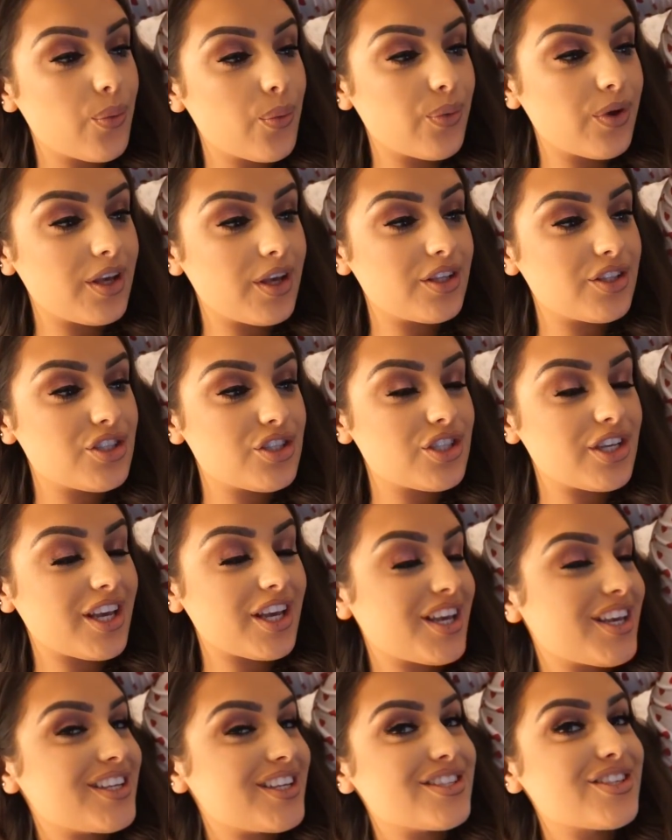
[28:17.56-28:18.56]
which
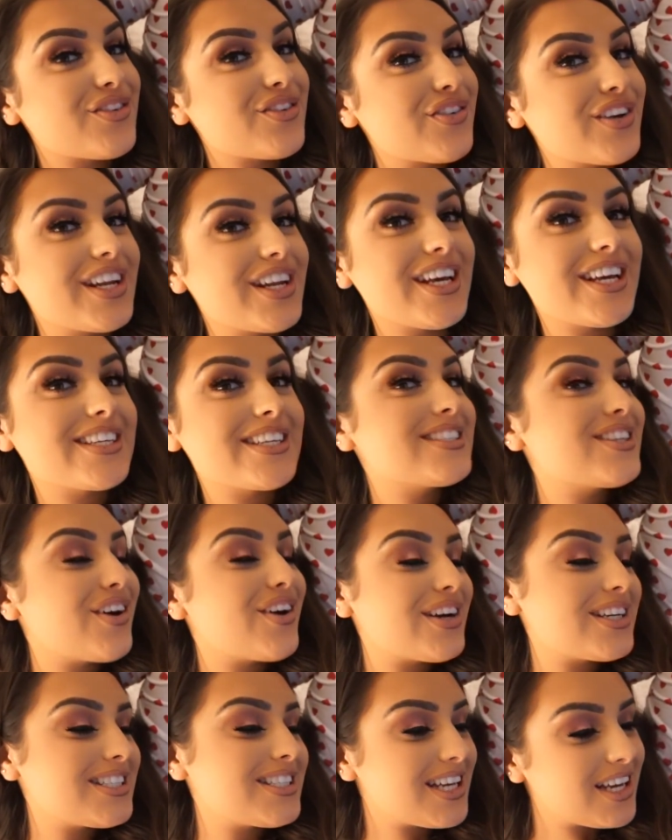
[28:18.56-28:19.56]
is really
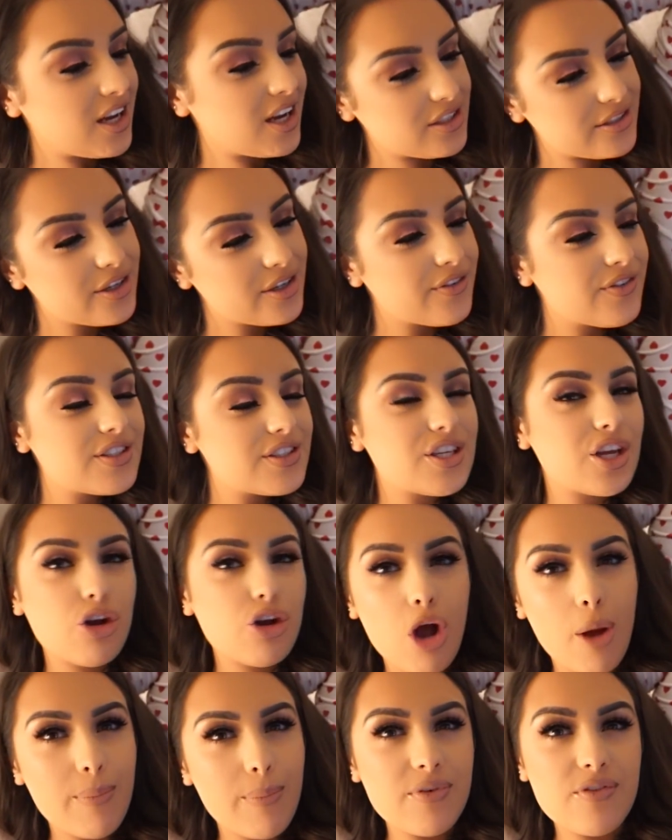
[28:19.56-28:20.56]
exciting. I don't know if it's gonna
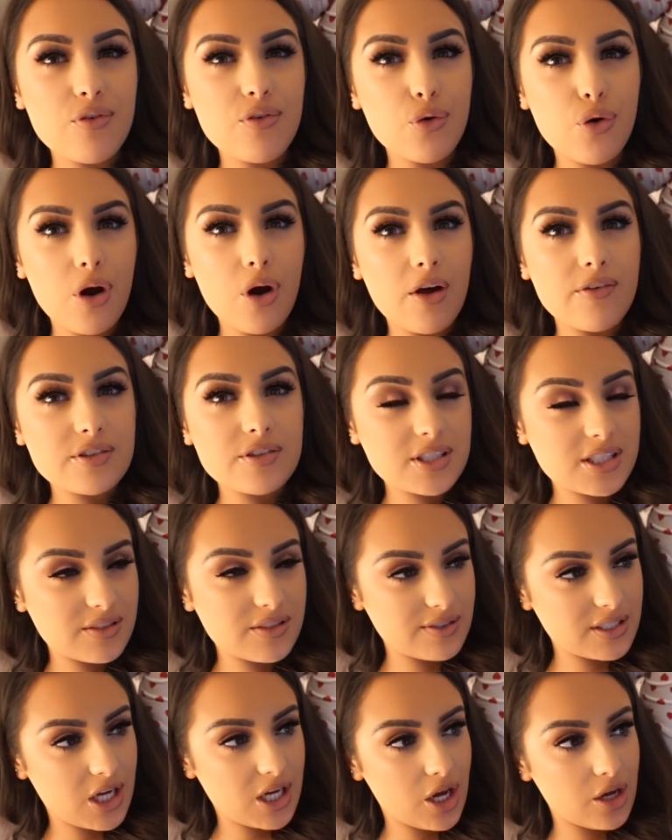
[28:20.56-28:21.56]
go up before or after this
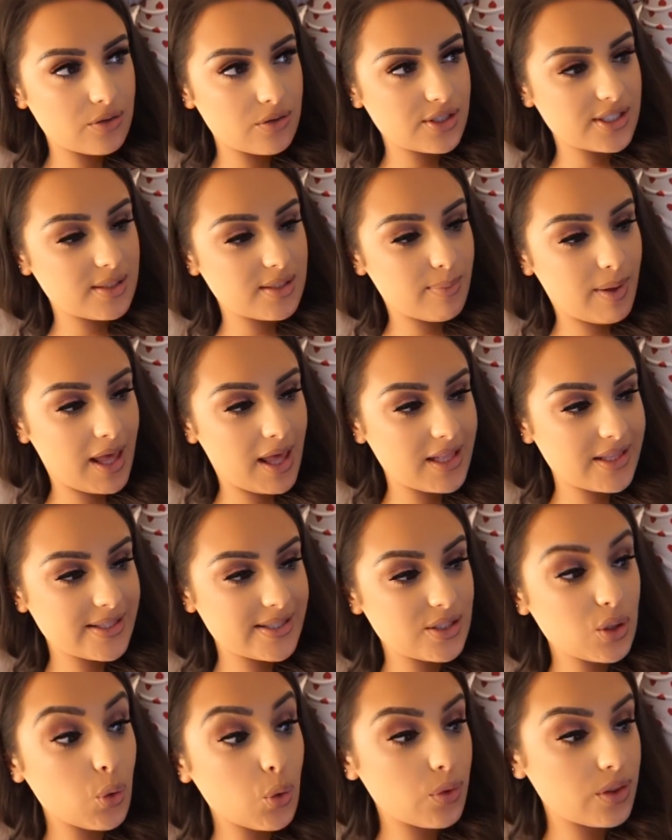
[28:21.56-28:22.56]
video, it just
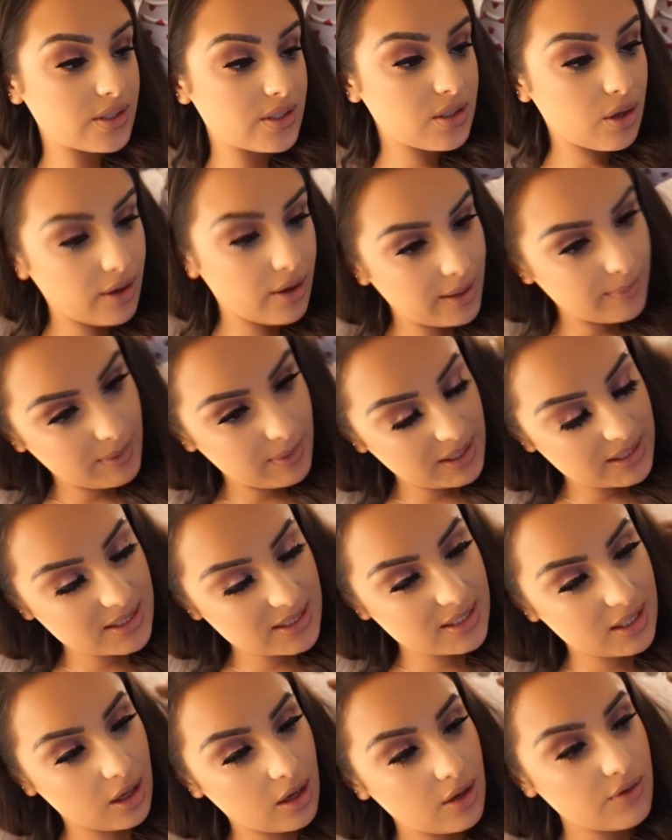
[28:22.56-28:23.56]
depends on the timing and
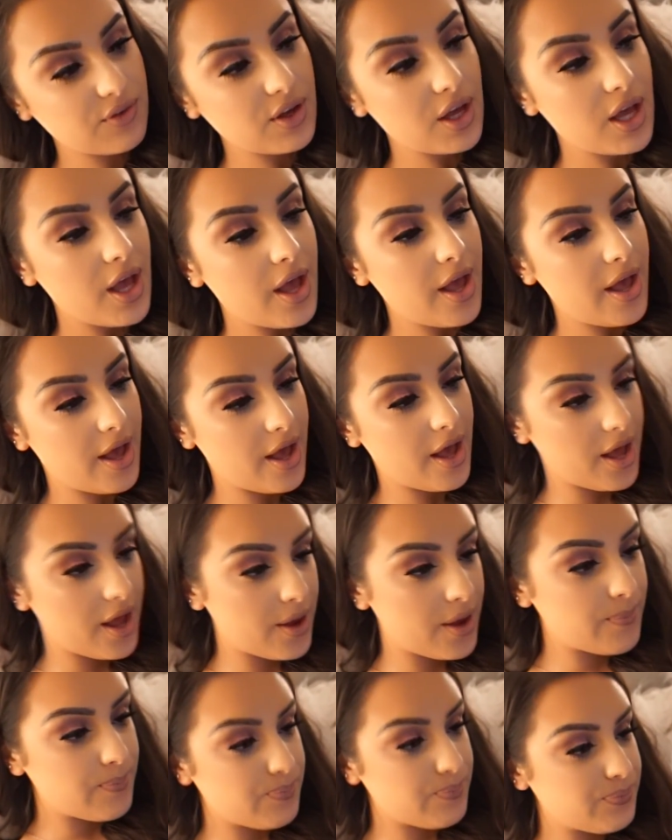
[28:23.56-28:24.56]
stuff.
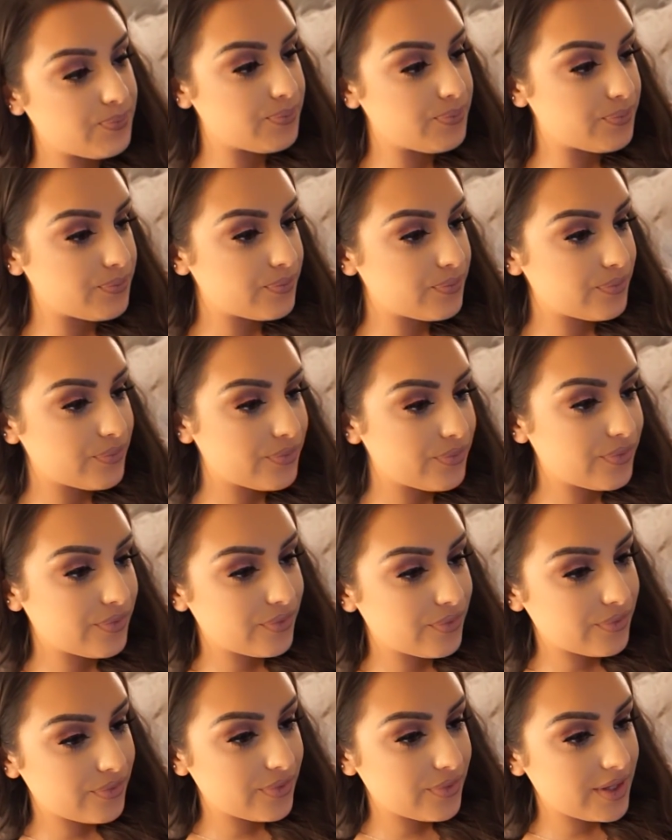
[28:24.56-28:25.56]

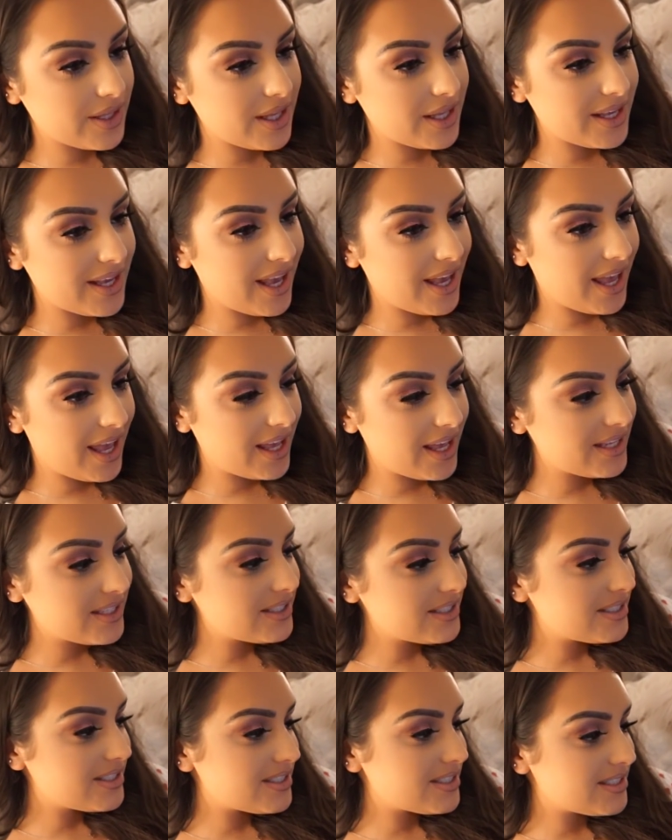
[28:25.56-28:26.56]

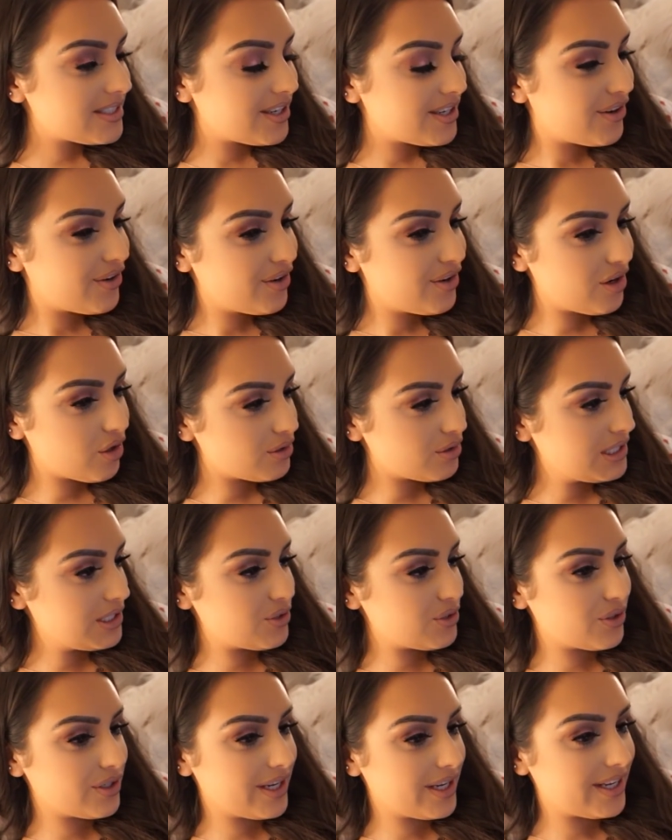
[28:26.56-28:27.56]
Lottie's
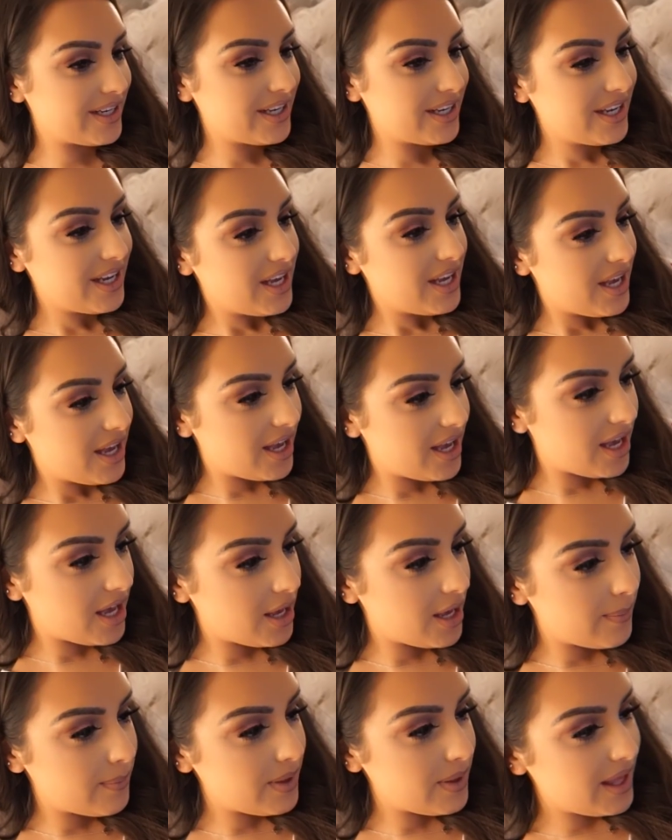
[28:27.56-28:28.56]
yawning.
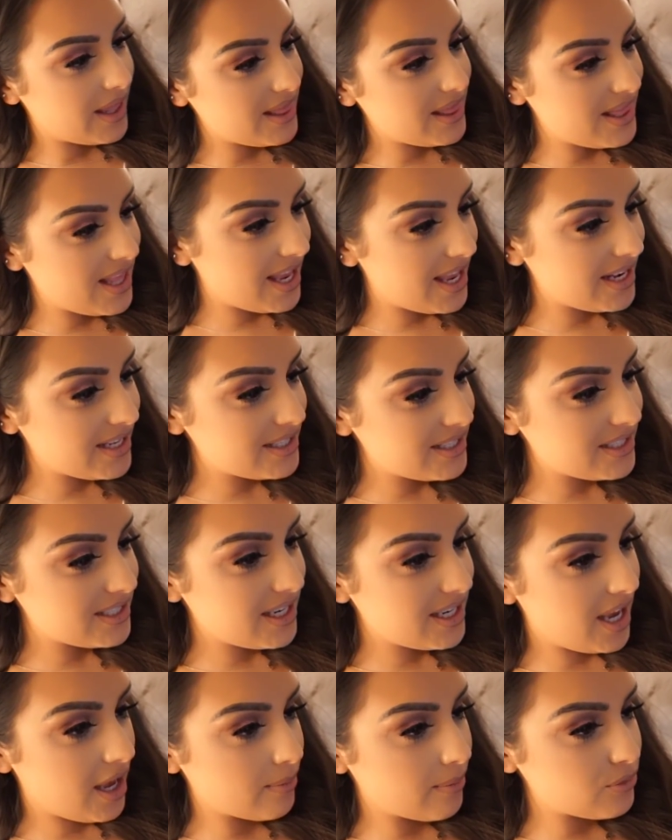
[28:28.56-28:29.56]
And then
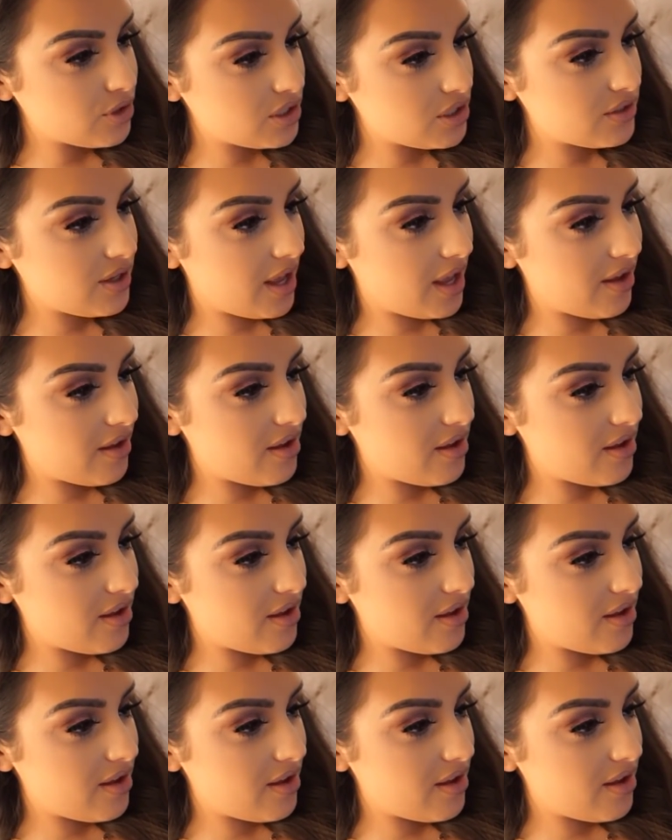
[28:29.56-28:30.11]
yeah, I'm just